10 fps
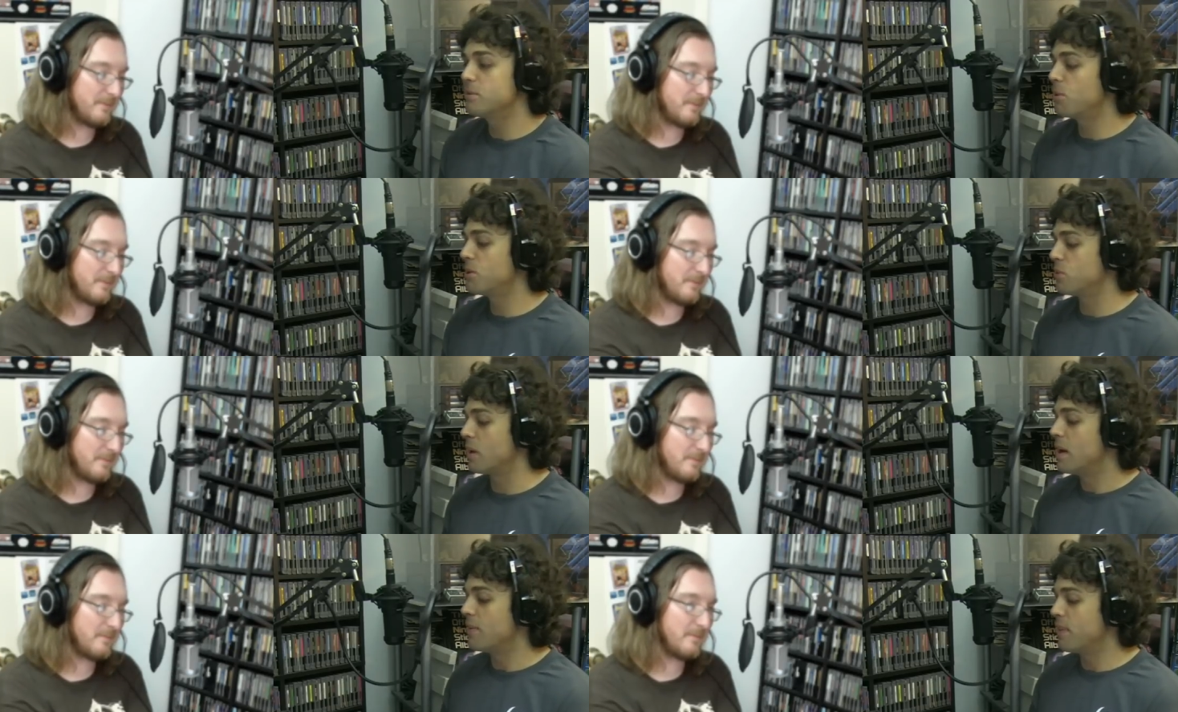Speaker 1: Let's put it this
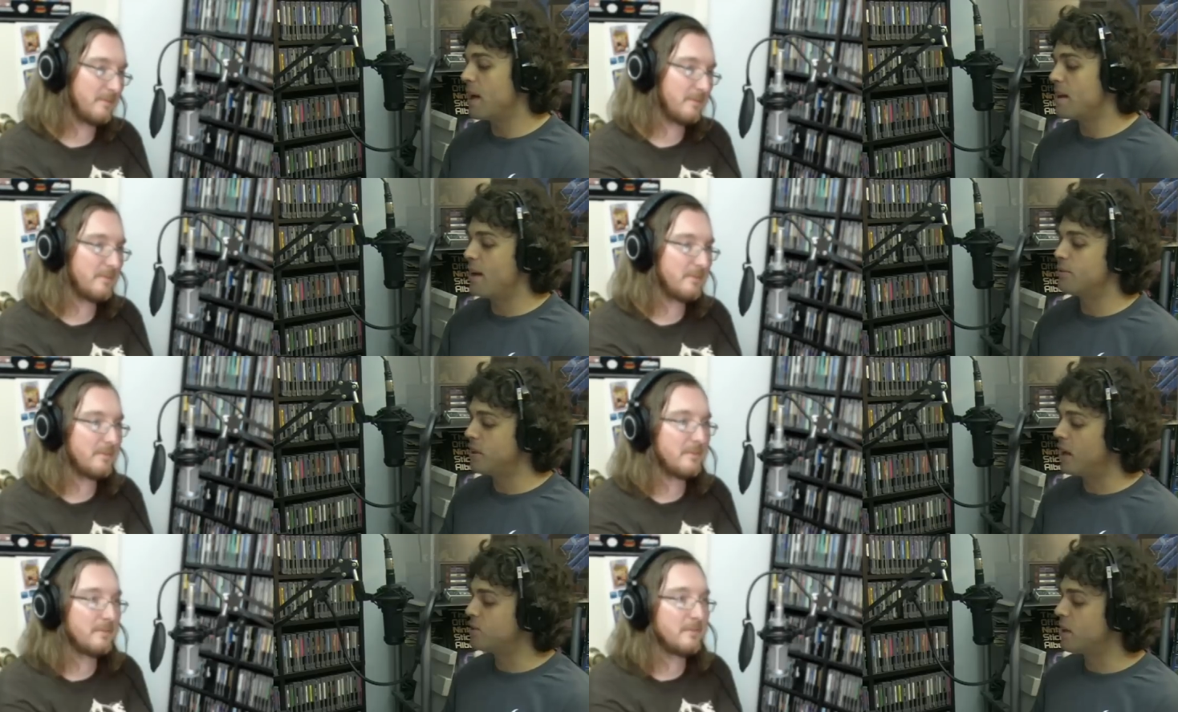way: if they
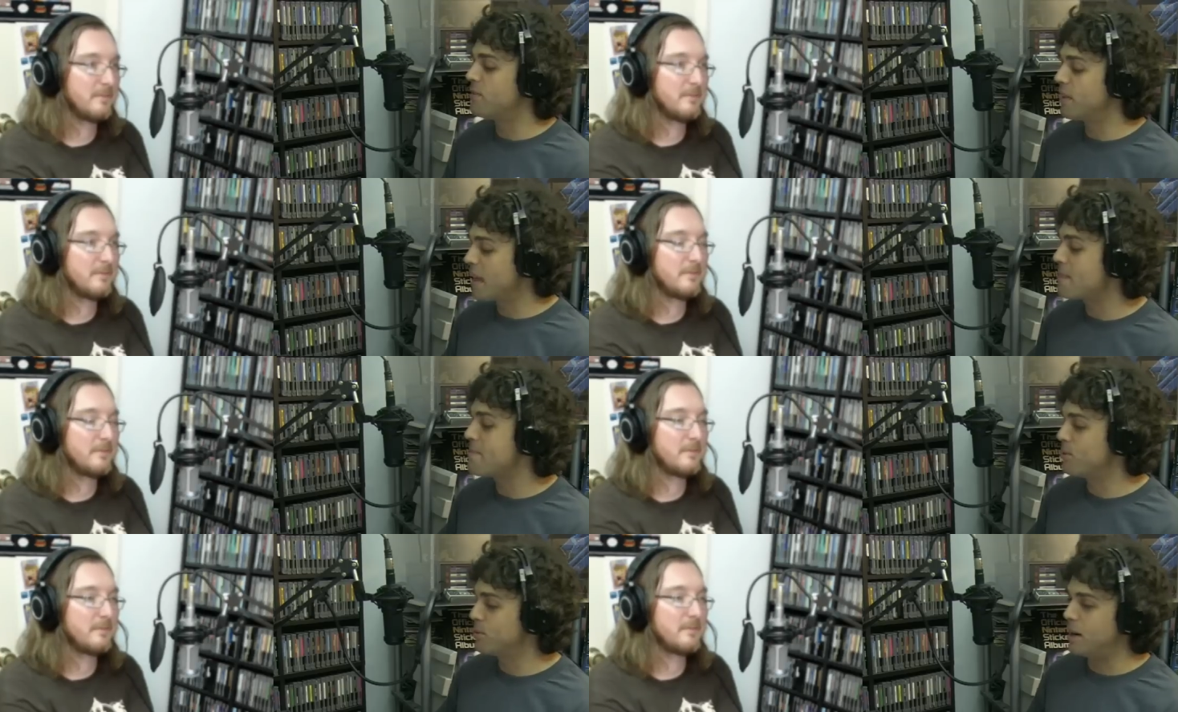announced that, if they
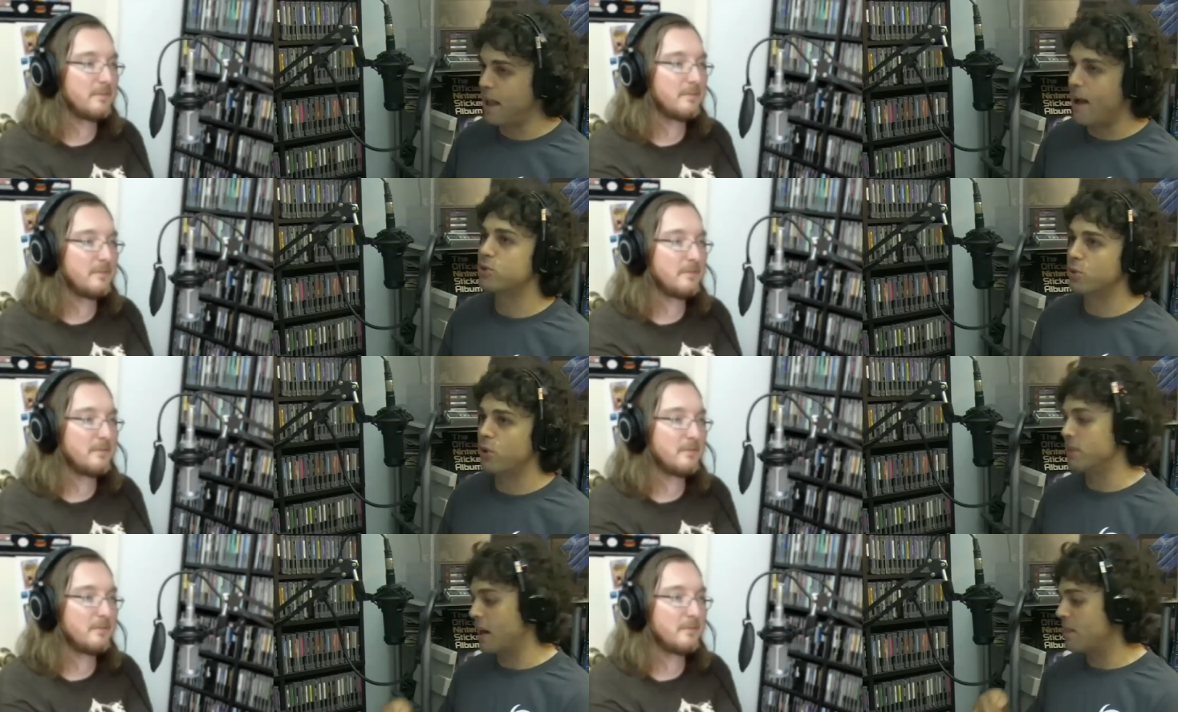come out with an announced
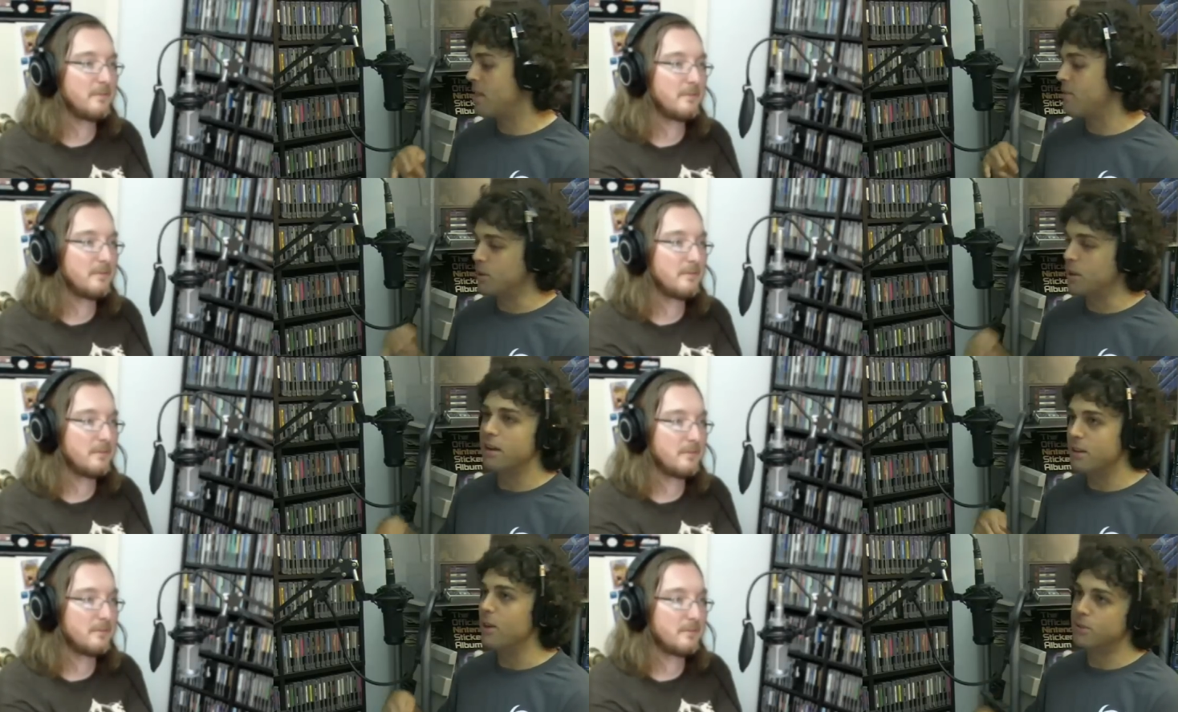trailer, that thing would
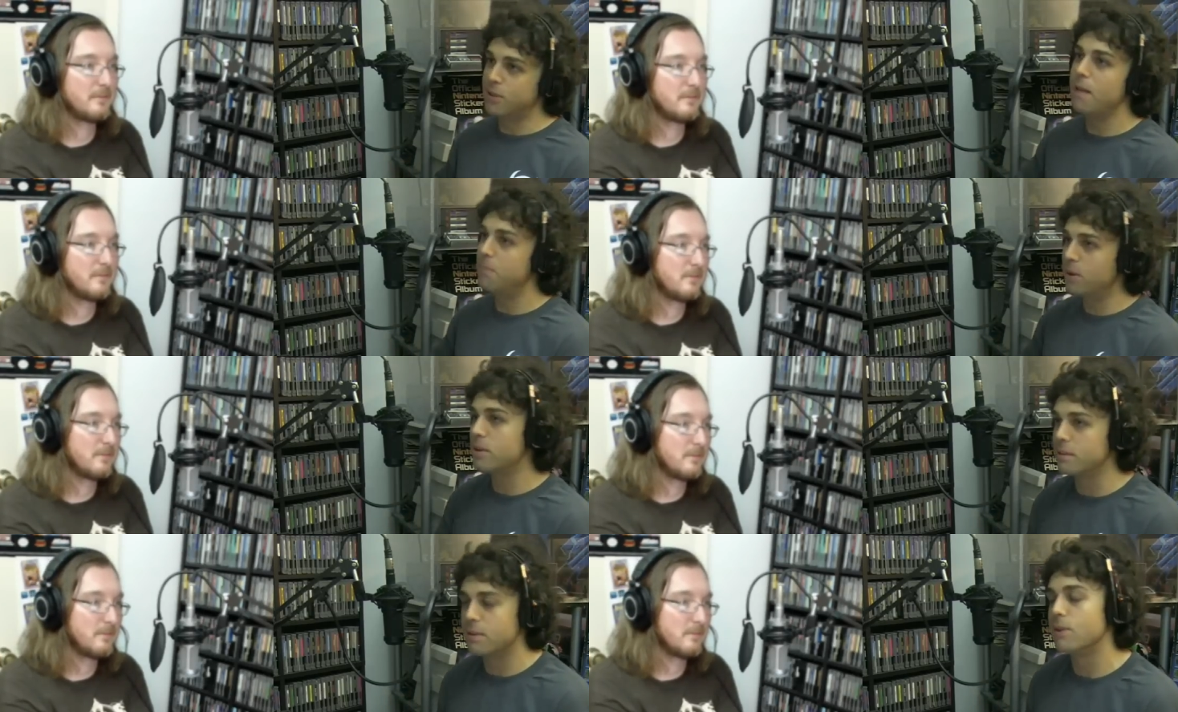get you know 10
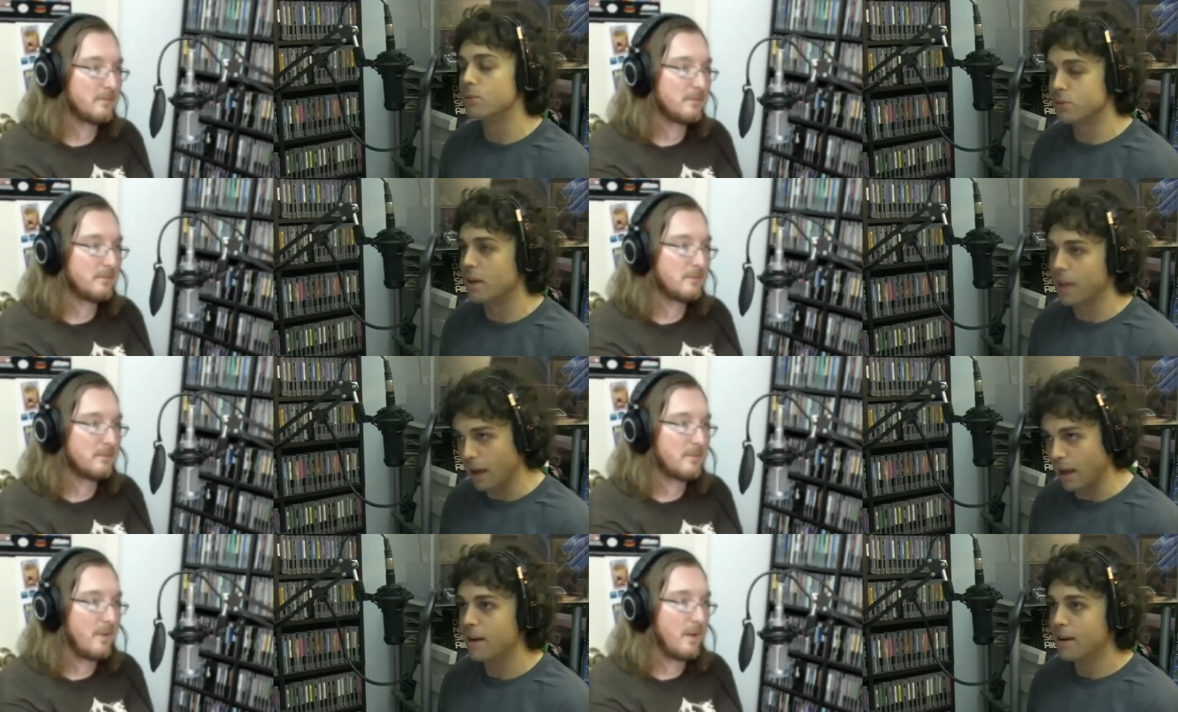million views in a
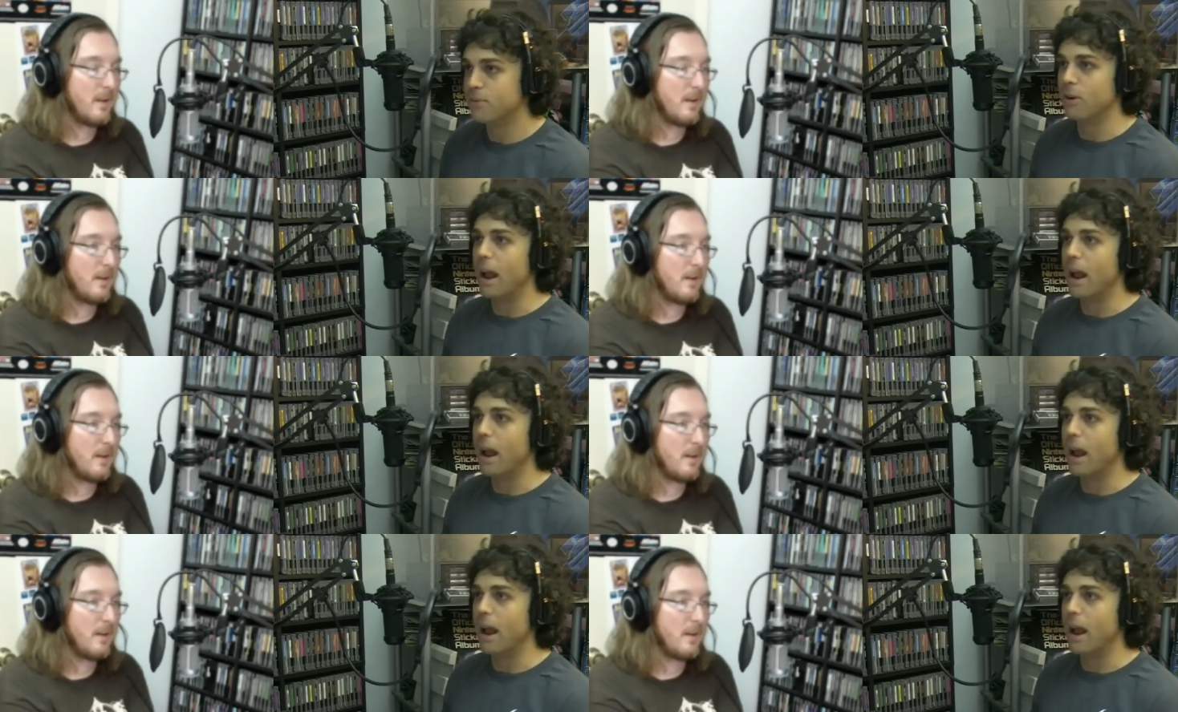day for an